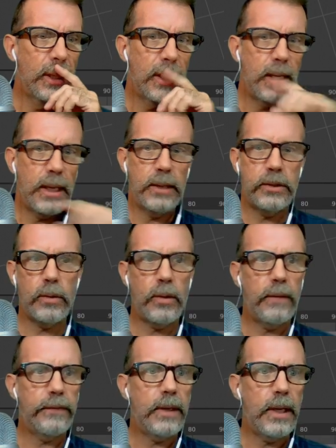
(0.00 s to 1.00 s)
And so
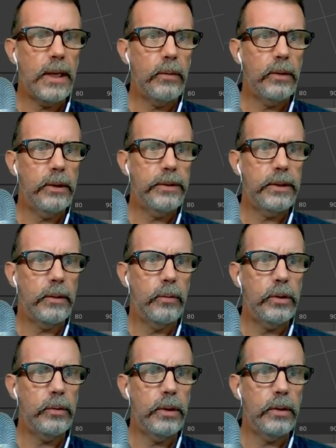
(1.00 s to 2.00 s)
I've got, well, let's see,
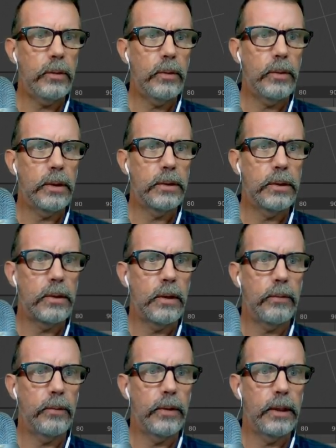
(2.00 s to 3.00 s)
which one do I want to
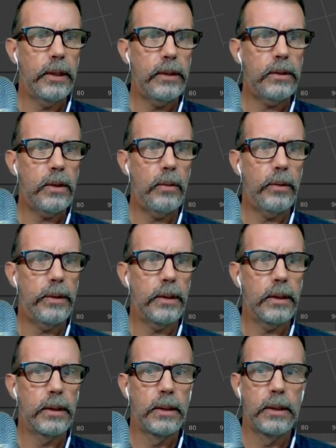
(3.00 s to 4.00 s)
start with? Let's start with
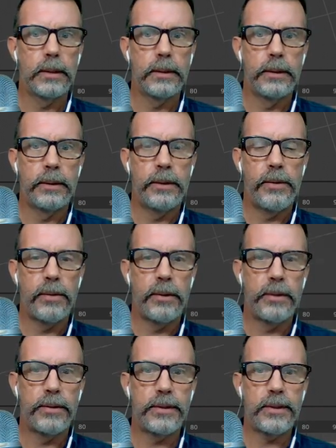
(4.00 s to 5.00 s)
the
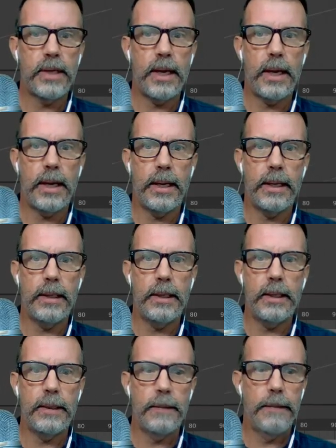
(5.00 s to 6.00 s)
side.
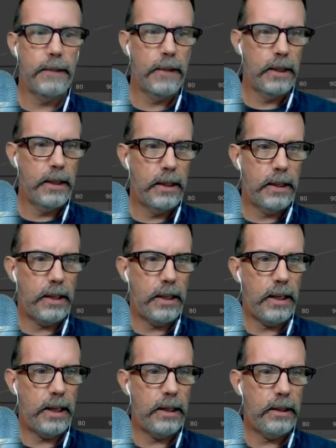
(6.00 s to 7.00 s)

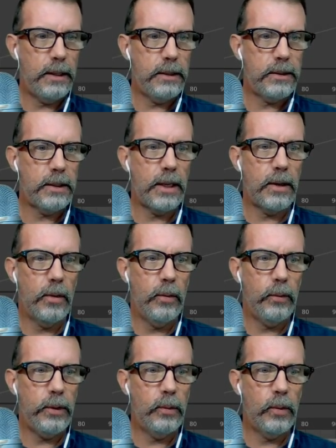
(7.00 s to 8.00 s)
And this I
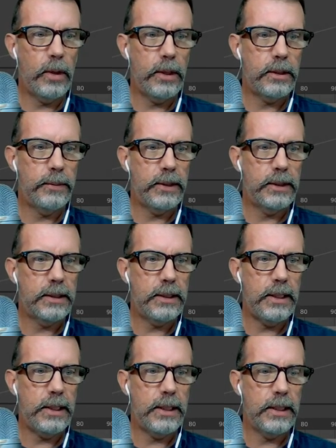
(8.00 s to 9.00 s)
only want to be
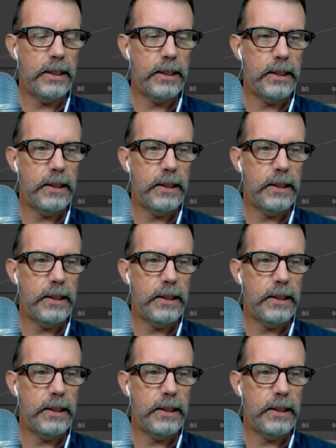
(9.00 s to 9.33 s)
seen